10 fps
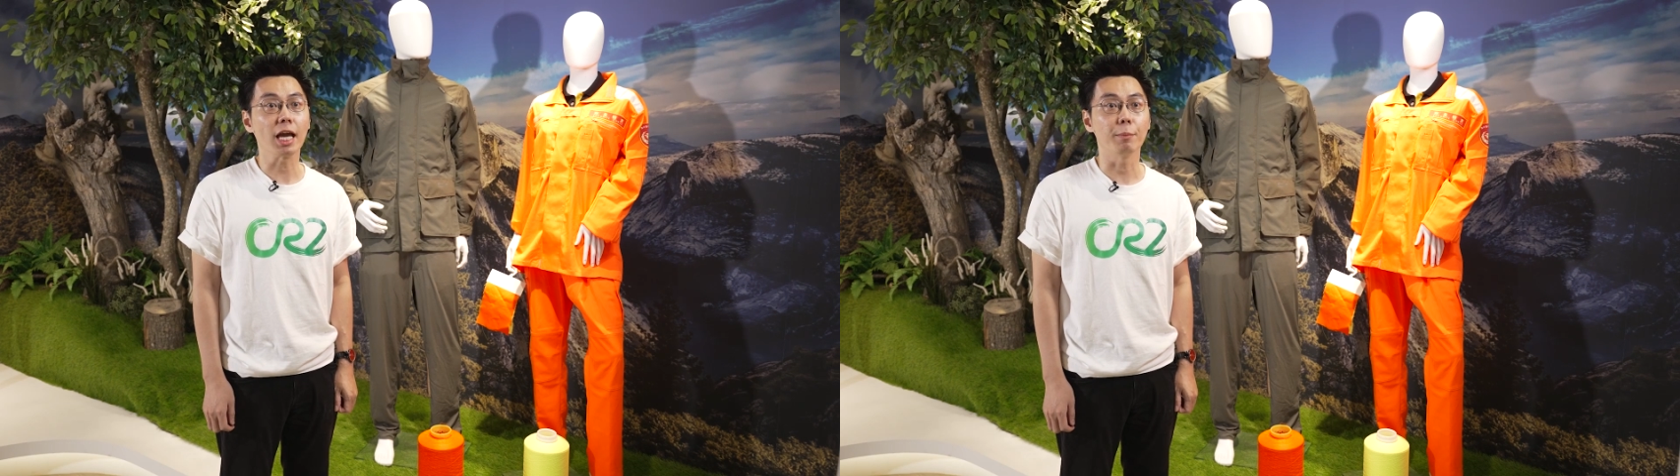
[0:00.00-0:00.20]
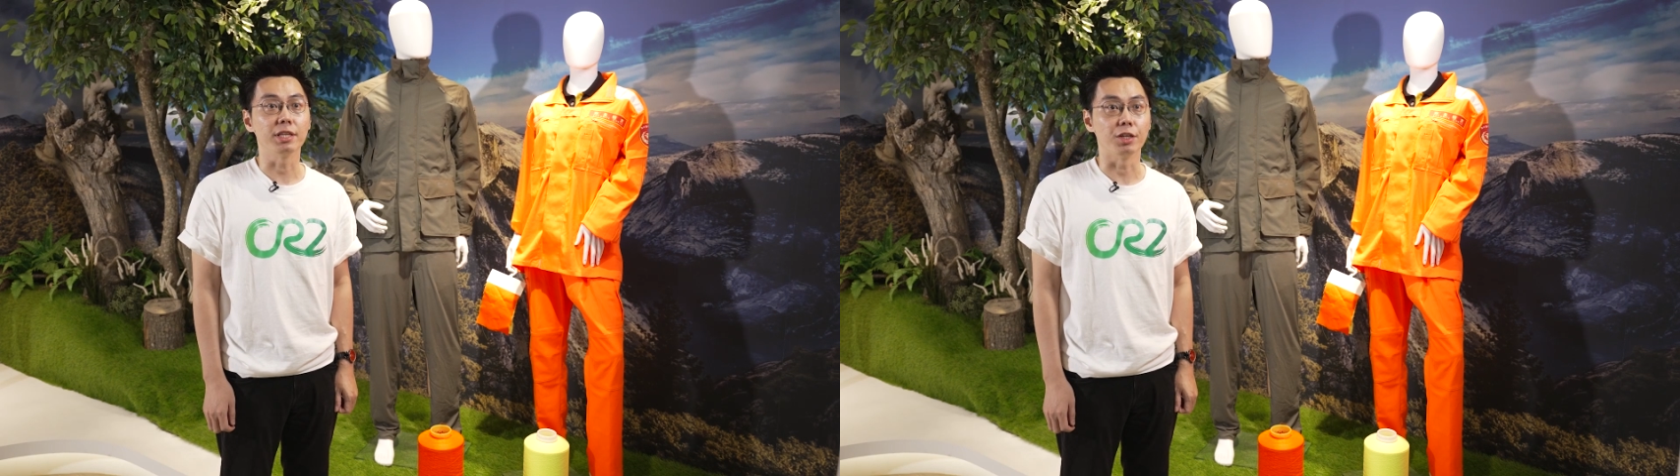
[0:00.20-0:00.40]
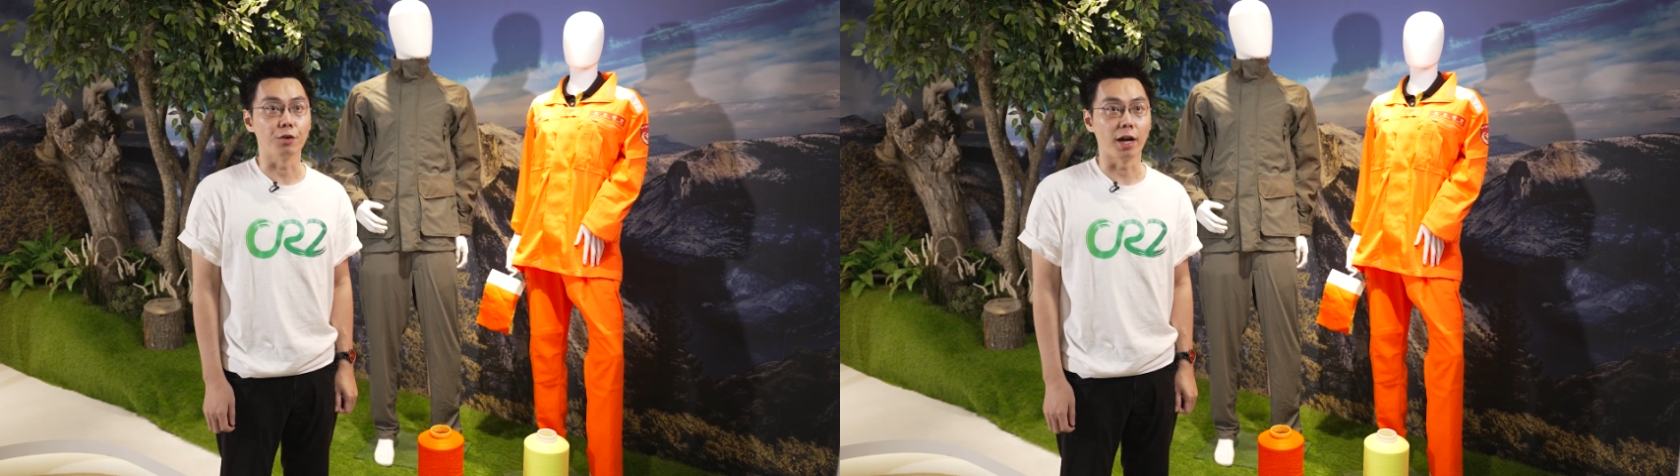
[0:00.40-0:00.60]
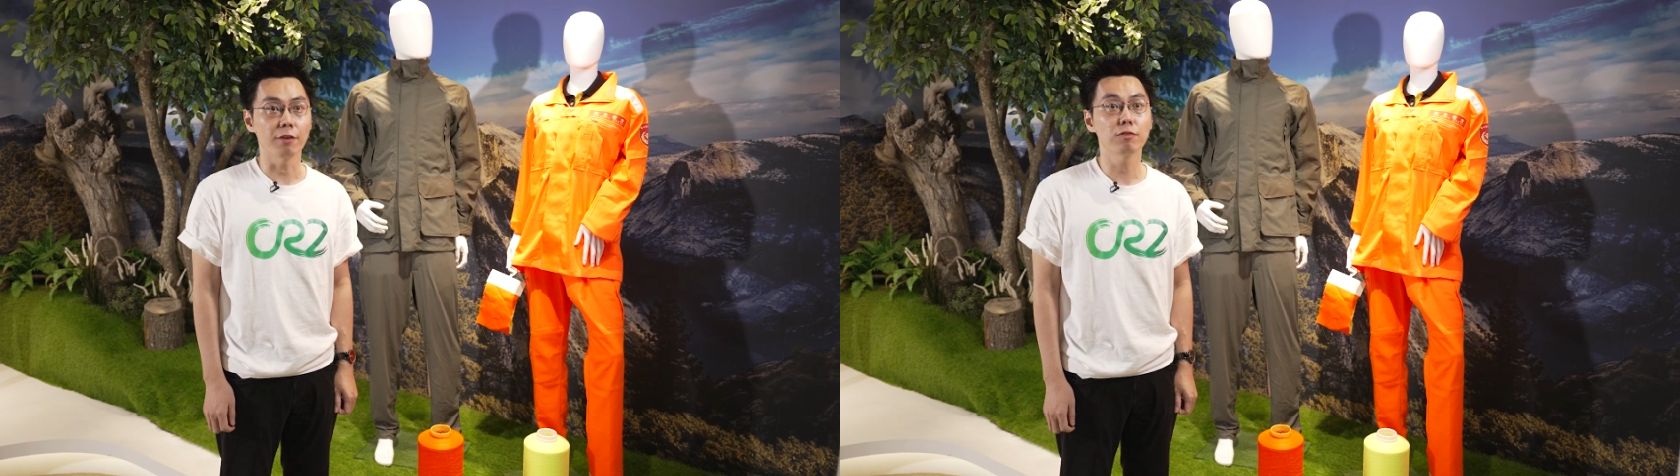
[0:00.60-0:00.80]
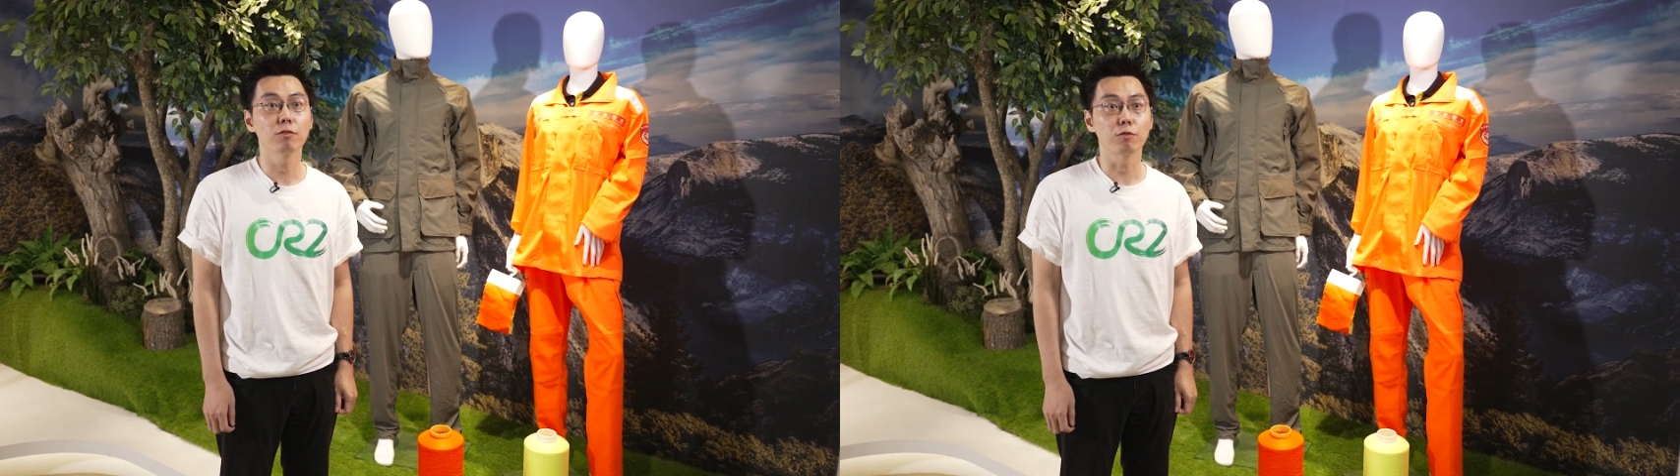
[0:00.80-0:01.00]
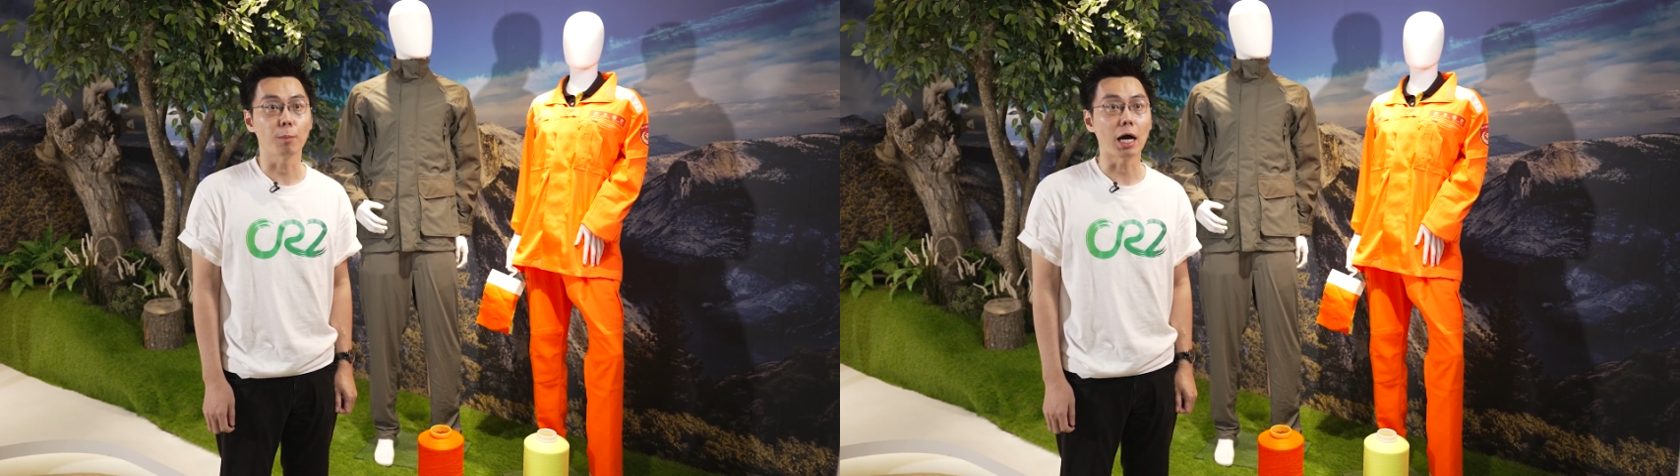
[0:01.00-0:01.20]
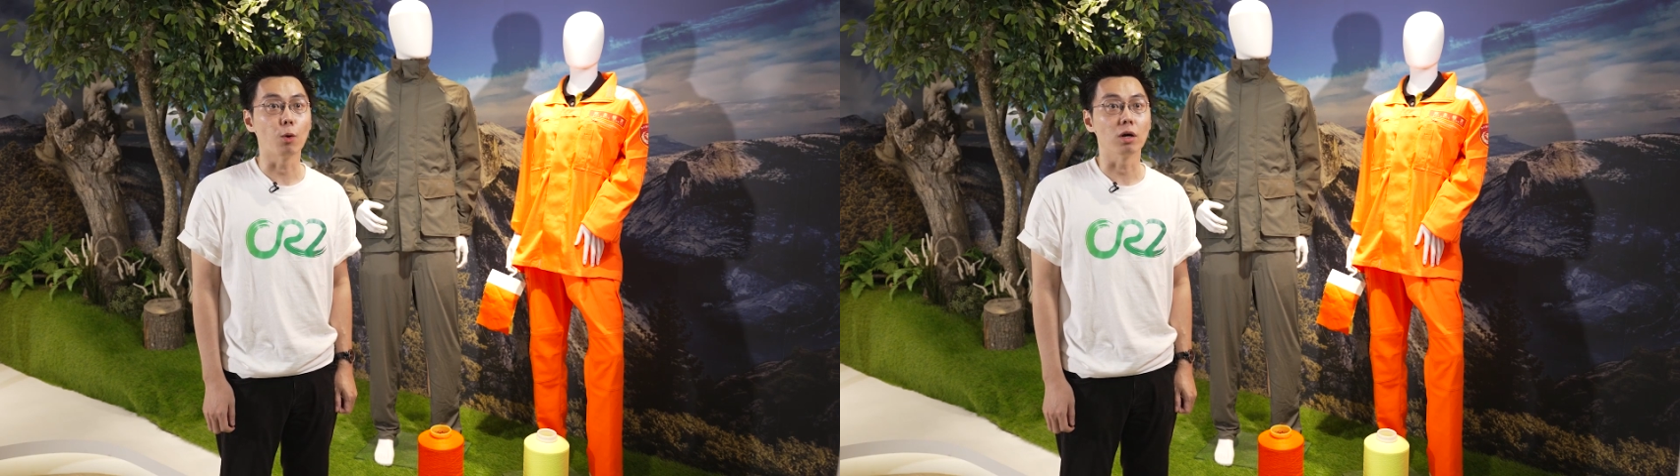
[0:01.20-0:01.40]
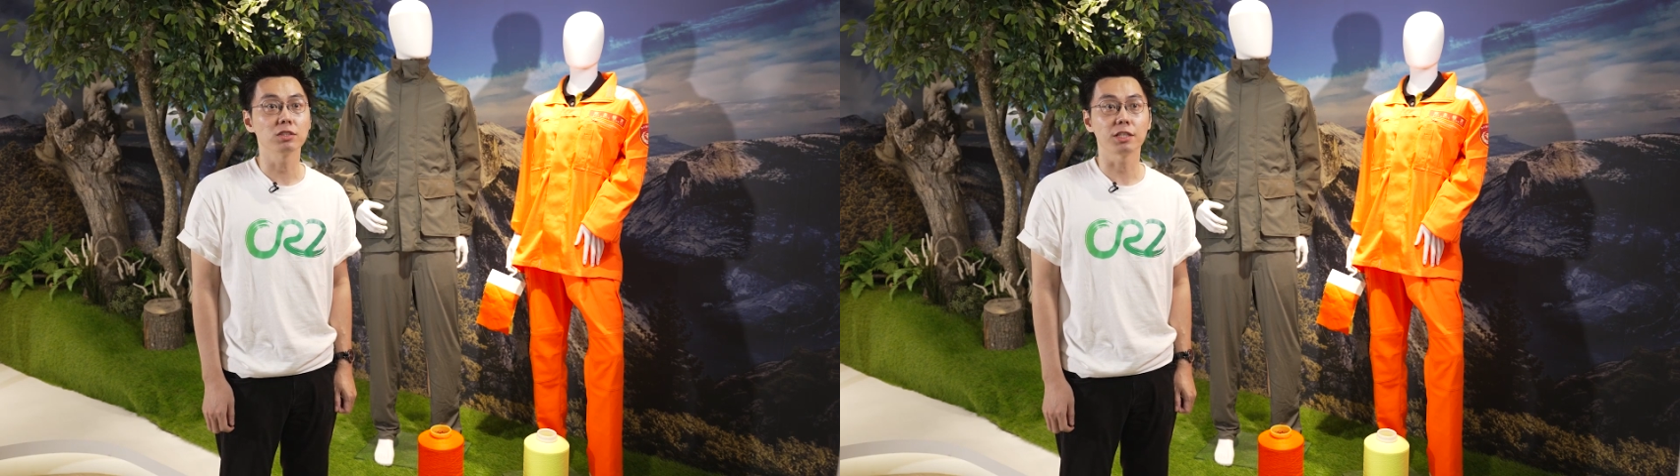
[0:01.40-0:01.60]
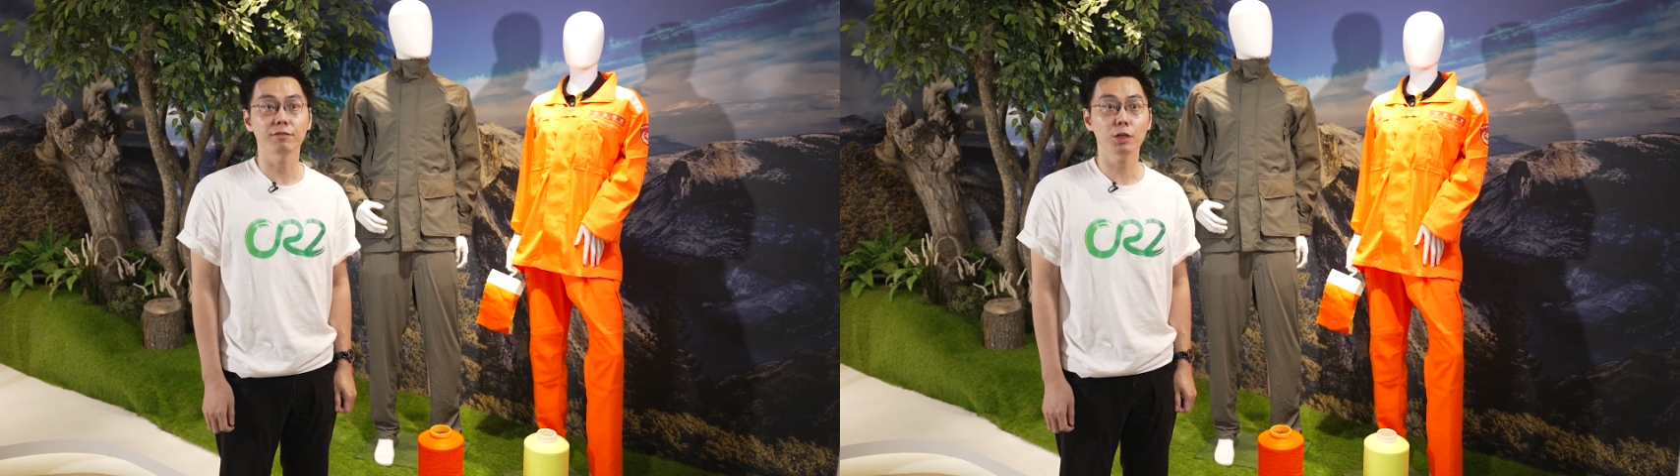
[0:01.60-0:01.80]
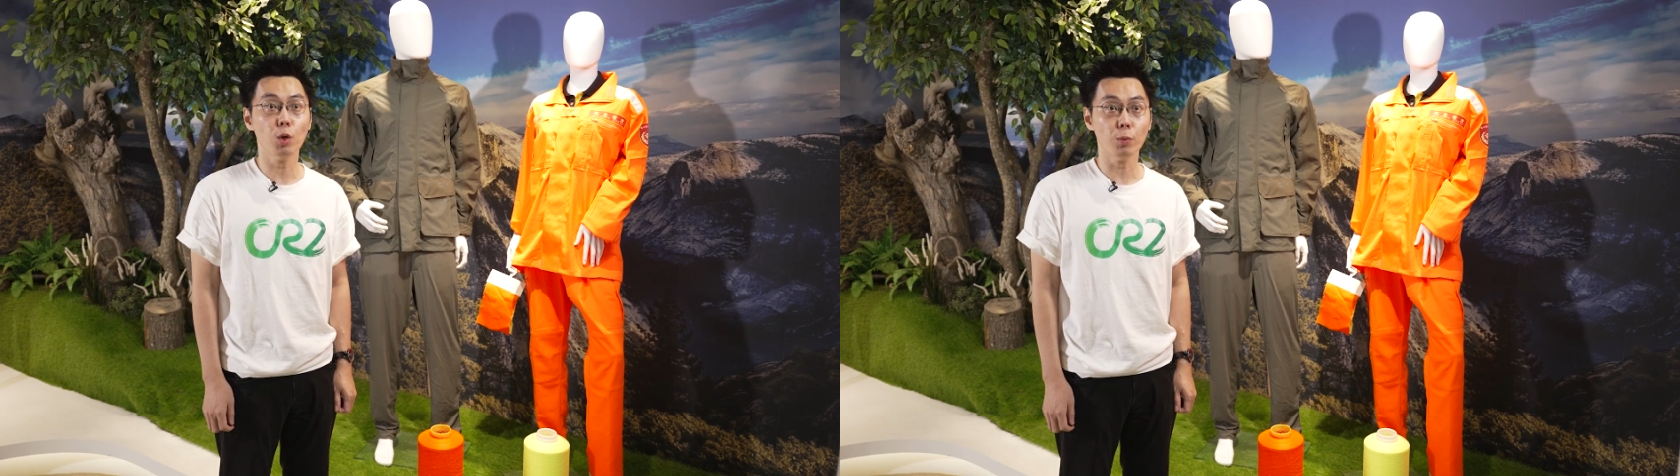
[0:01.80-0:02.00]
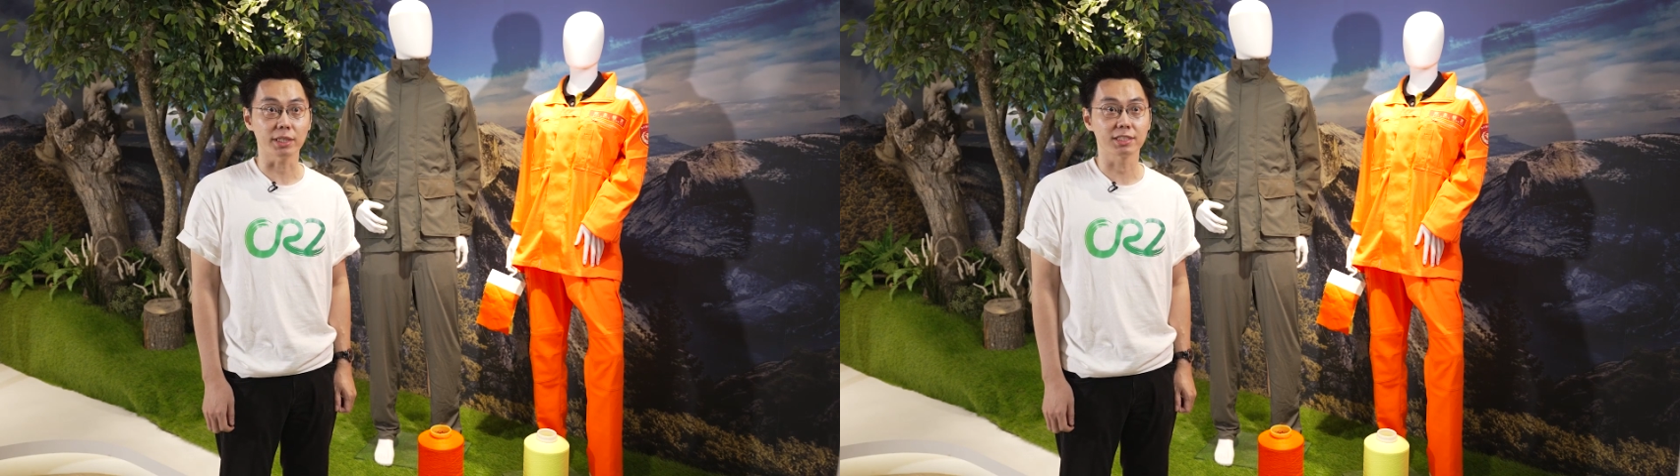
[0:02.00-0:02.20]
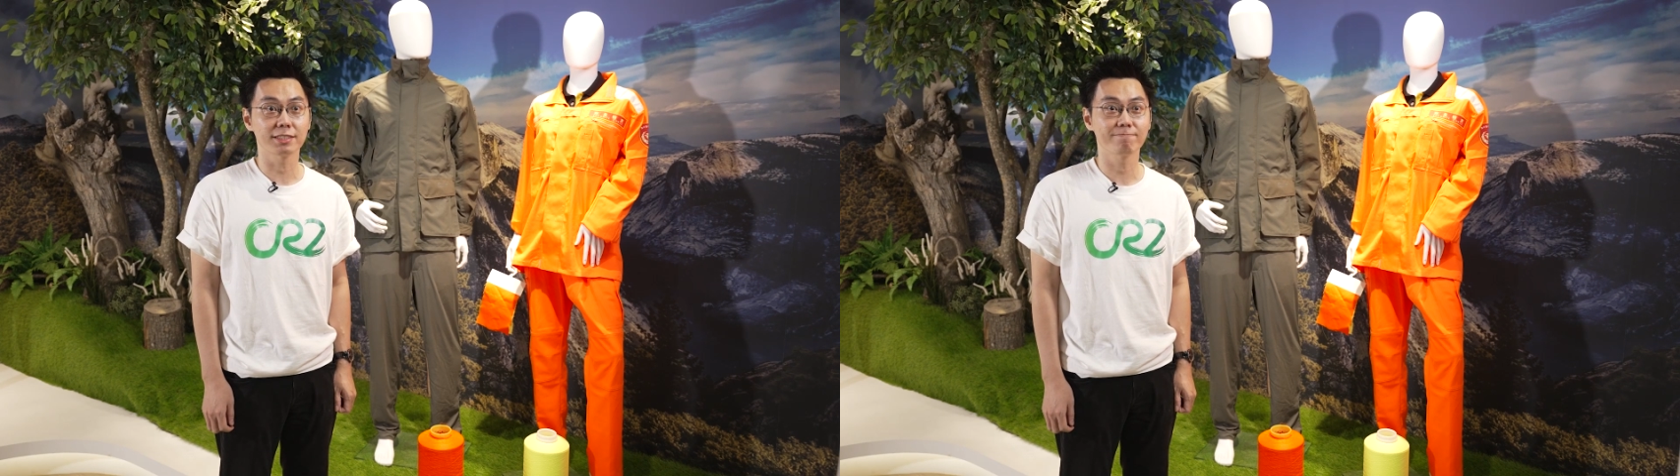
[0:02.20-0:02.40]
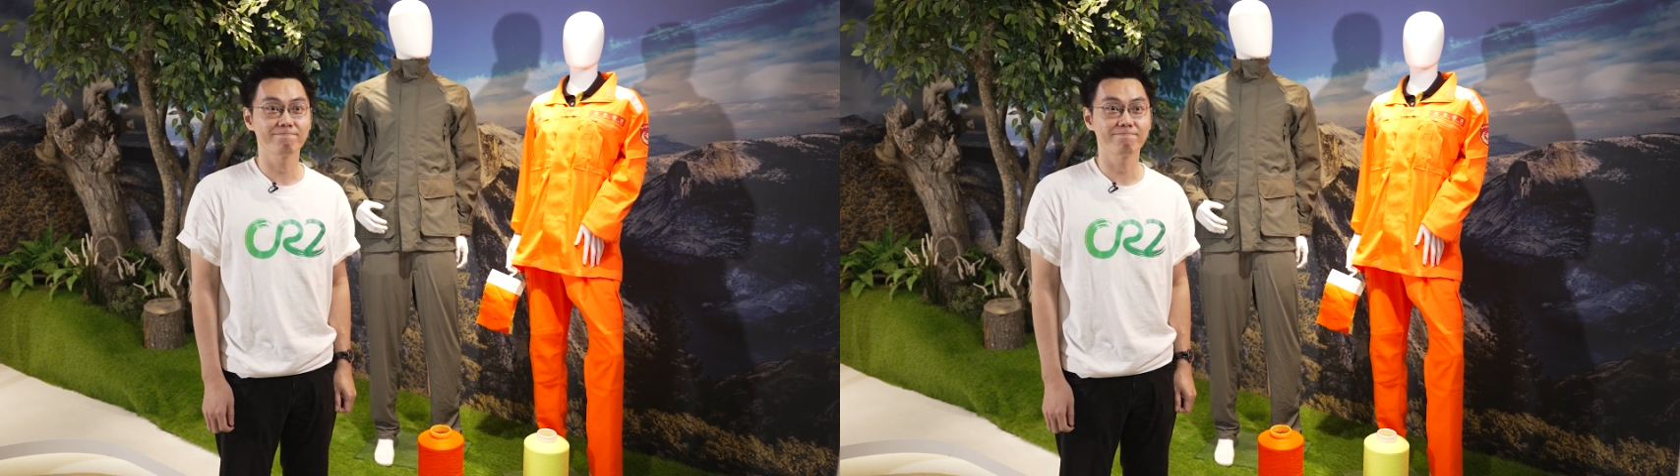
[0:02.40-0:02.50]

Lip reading: can be derived from our safety workwear?